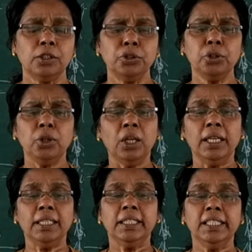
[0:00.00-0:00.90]

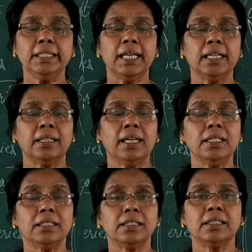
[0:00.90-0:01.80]
So these
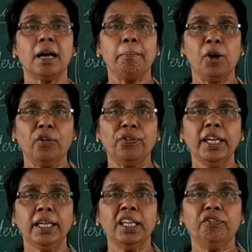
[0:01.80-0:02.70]
are some of
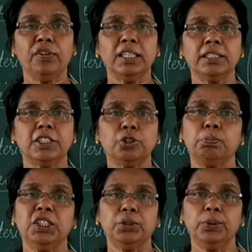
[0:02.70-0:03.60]
the differences
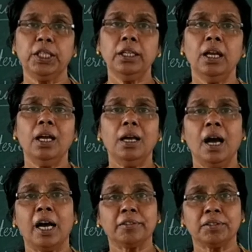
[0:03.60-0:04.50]
between
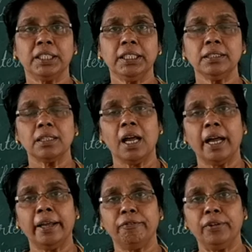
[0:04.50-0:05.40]
arteries
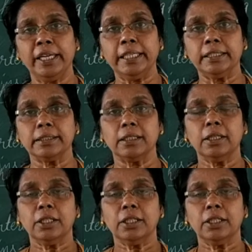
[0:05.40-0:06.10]
and veins.